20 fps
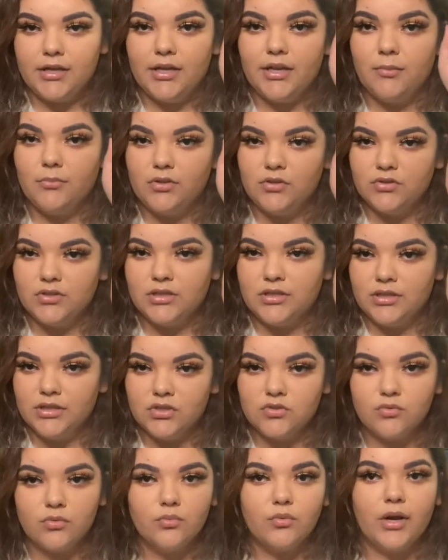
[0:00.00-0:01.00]
And I'm using
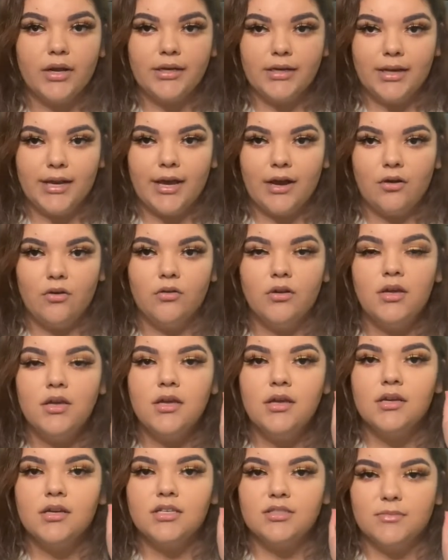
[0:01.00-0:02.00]
this one right now
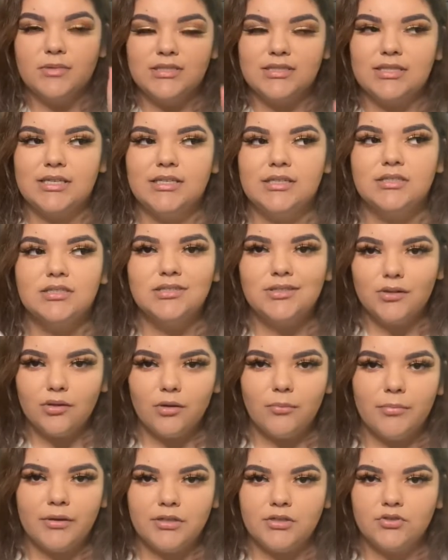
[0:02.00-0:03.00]
because my skin is still a
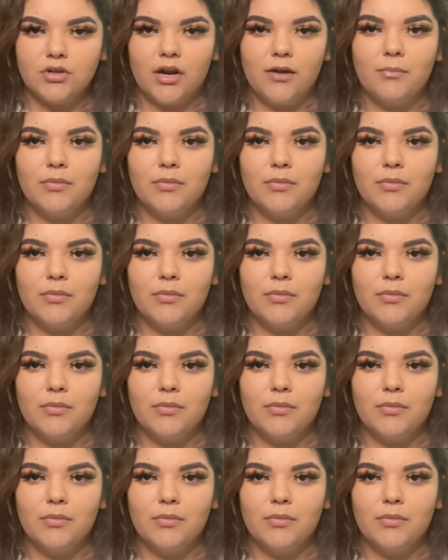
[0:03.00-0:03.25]
bit dry,